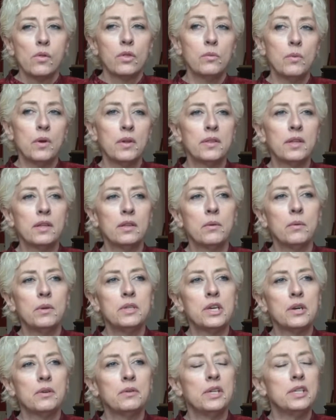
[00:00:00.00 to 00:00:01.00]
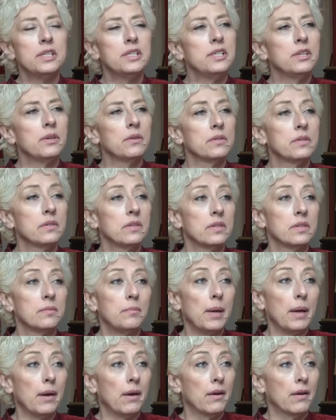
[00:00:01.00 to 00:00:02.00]
the one thing that we don't need to do is
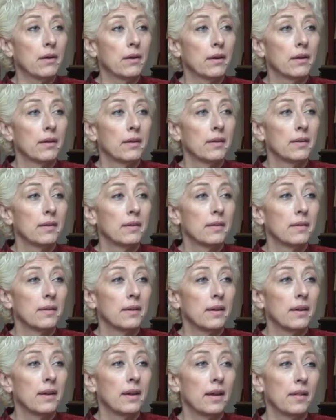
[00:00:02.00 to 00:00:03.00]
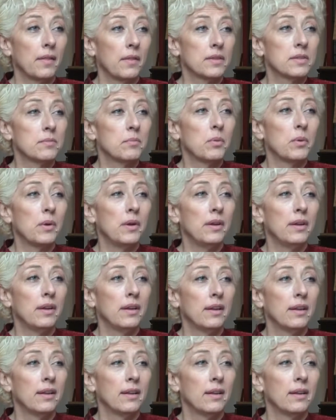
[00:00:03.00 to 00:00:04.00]
despair at this point.